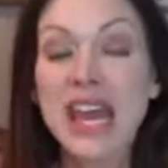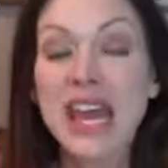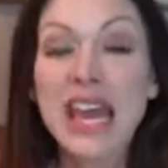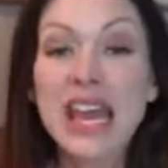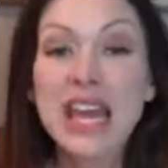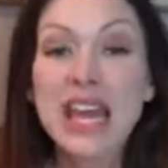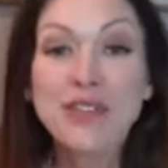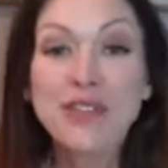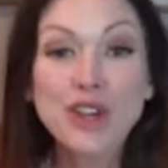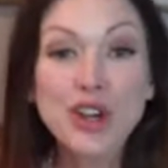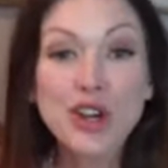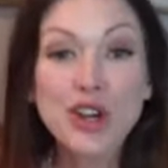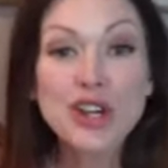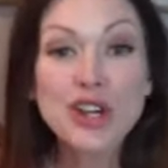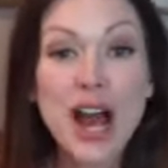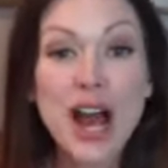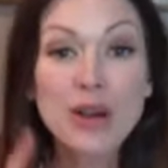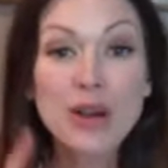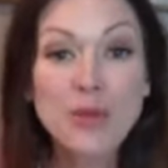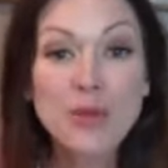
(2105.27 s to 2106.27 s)
If you're
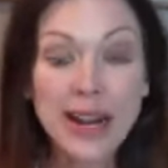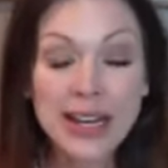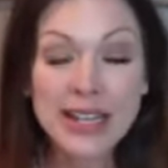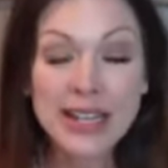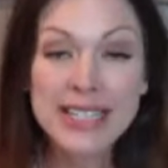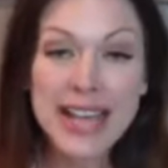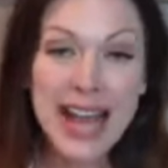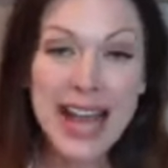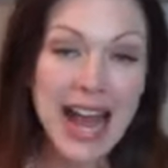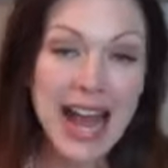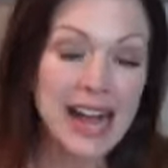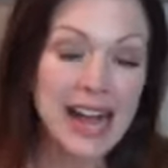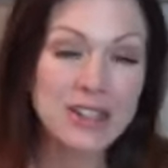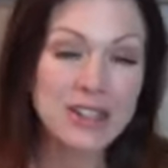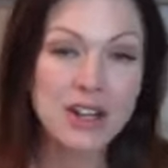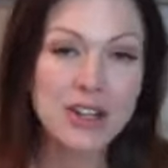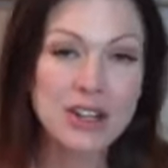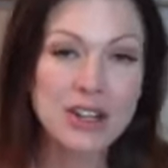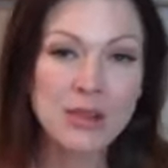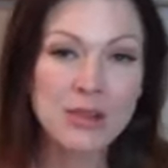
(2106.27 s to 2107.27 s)
not ready to
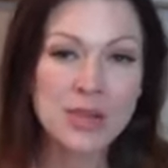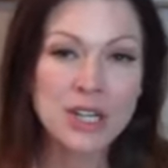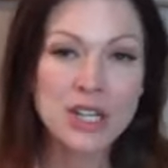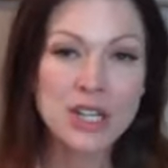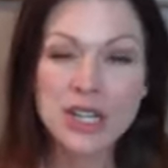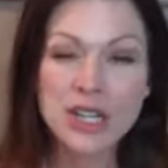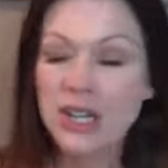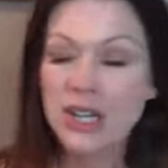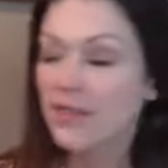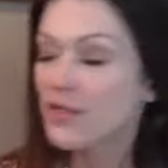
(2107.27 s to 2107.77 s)
act on your mission,